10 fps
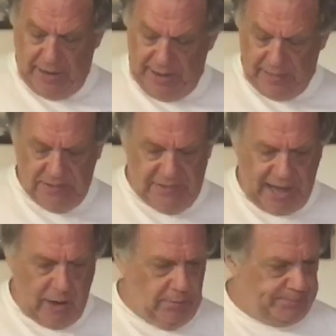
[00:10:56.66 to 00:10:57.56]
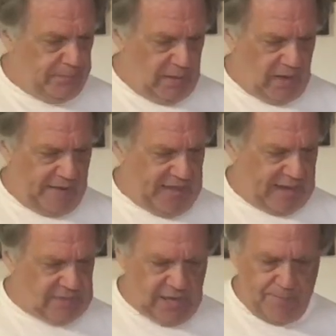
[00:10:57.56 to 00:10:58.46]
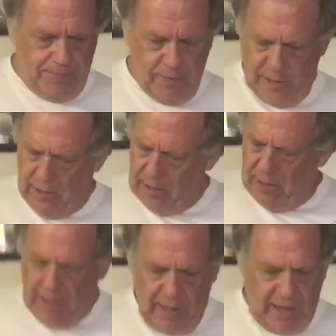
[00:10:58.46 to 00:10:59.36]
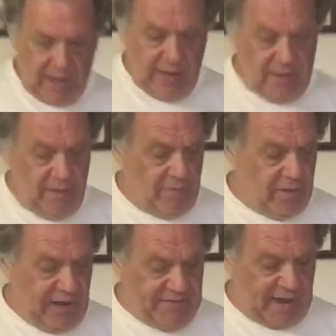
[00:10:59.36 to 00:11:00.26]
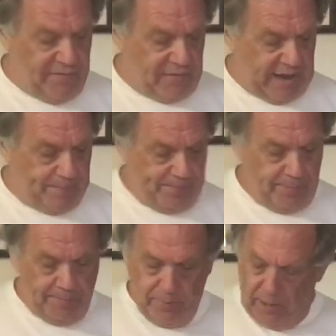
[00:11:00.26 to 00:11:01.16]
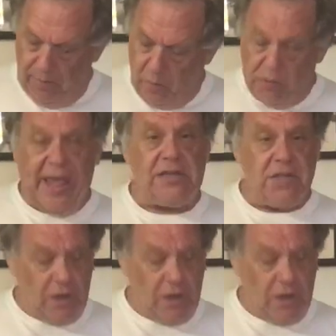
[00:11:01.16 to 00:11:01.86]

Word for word: right hand is down, the left hand is up. And then for the left hand flam, both hands